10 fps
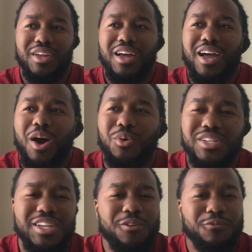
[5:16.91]

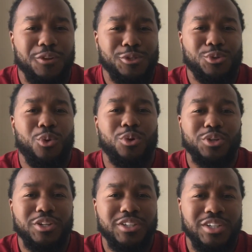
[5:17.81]
Technically, it was supposed to go to
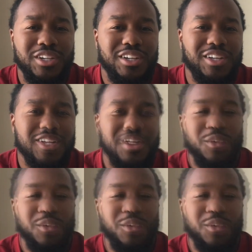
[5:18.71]
the inside.